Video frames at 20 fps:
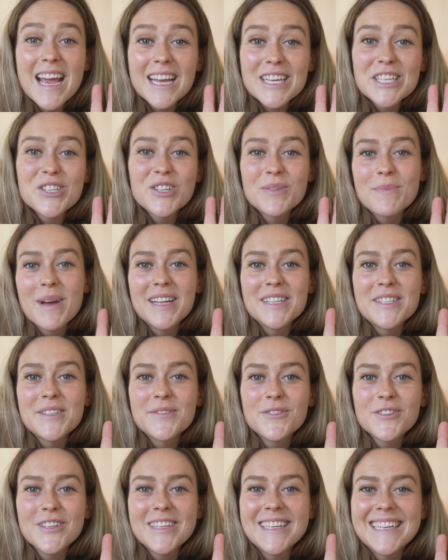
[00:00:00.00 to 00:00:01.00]
extra months
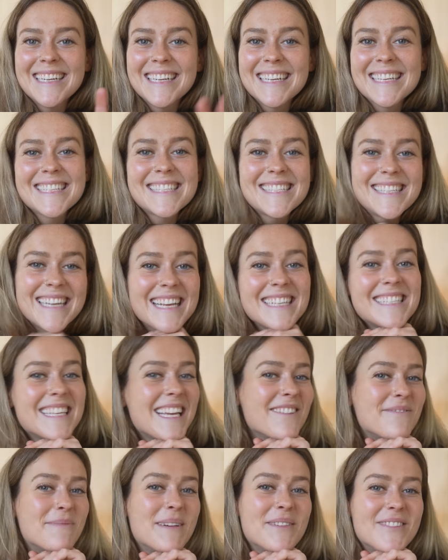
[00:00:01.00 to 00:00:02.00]
free. Stay
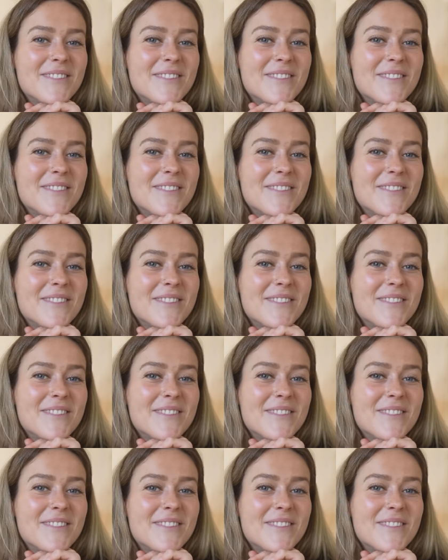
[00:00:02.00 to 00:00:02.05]
safe, my